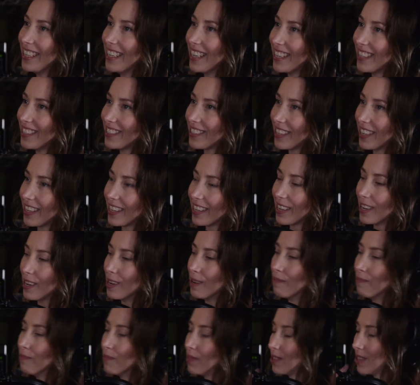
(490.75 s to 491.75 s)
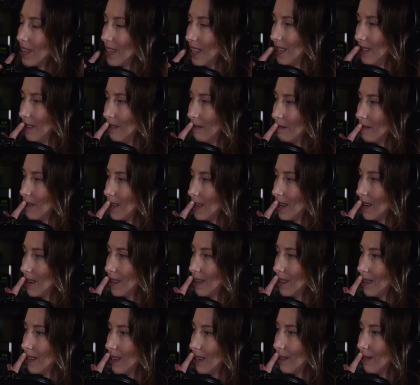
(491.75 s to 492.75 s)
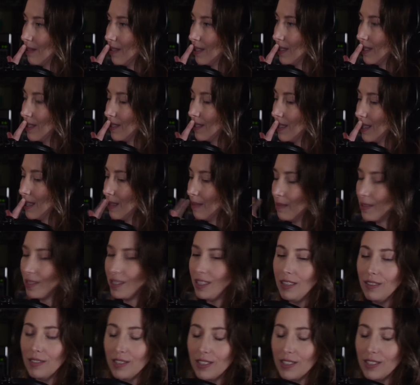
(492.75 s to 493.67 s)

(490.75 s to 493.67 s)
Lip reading: as what's his name, Steven